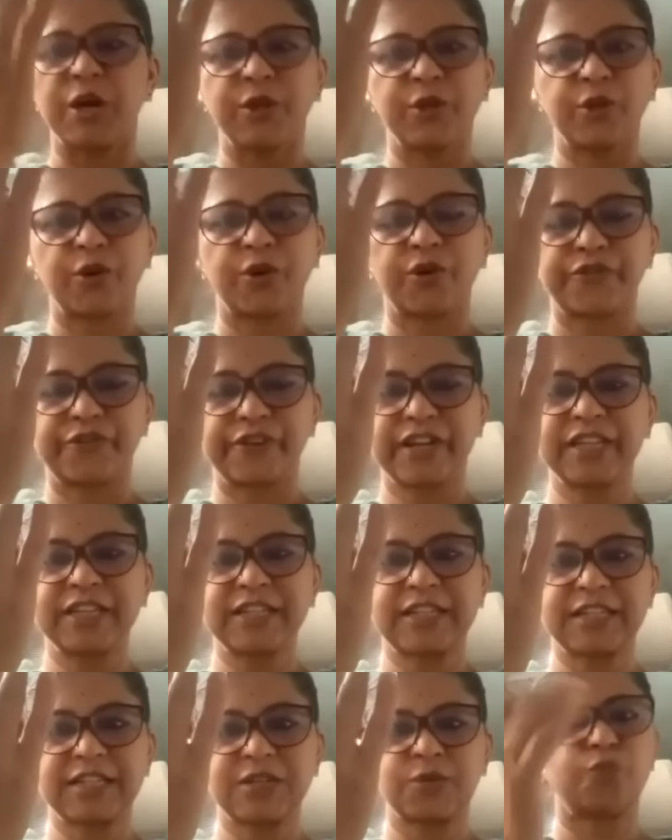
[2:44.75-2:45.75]
your
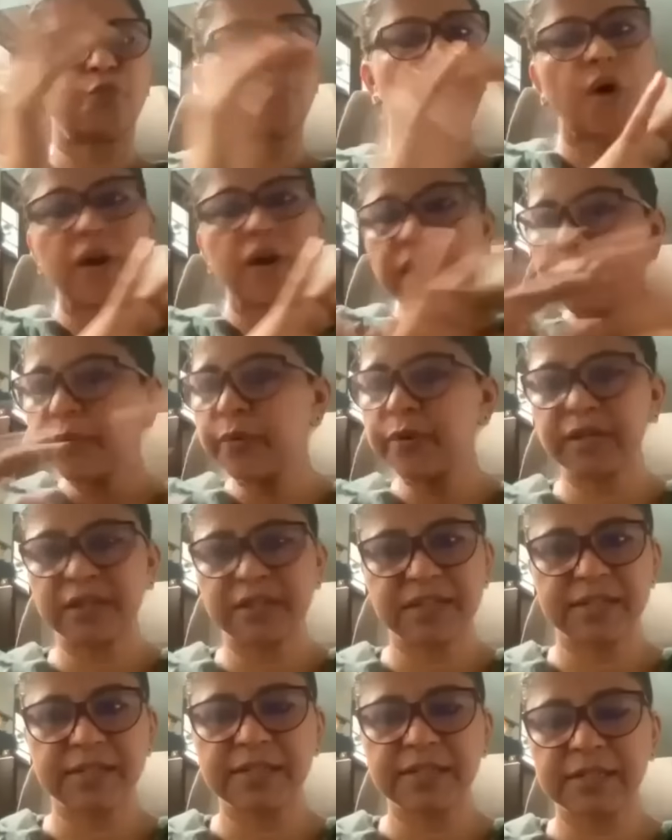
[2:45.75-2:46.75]
wrist, whatever
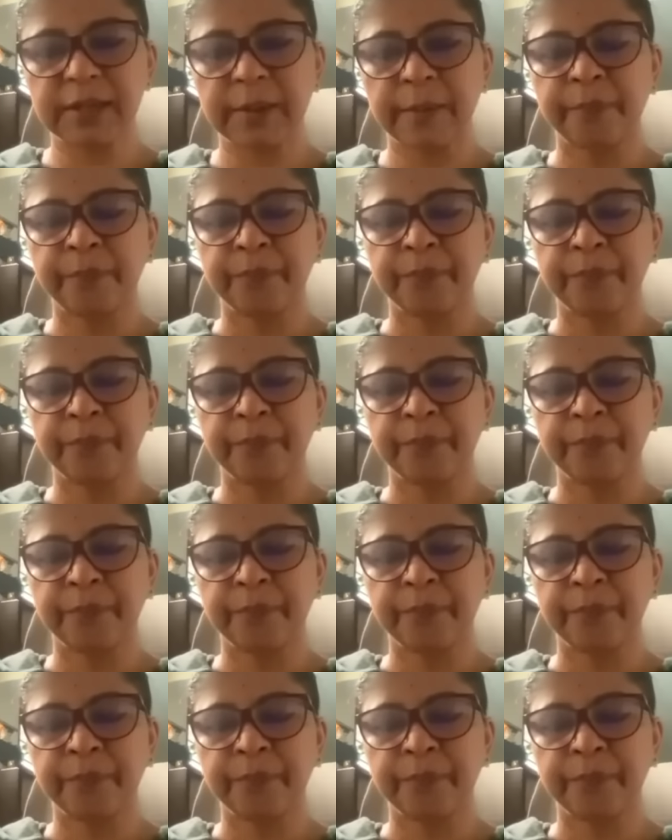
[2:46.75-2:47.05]
it is,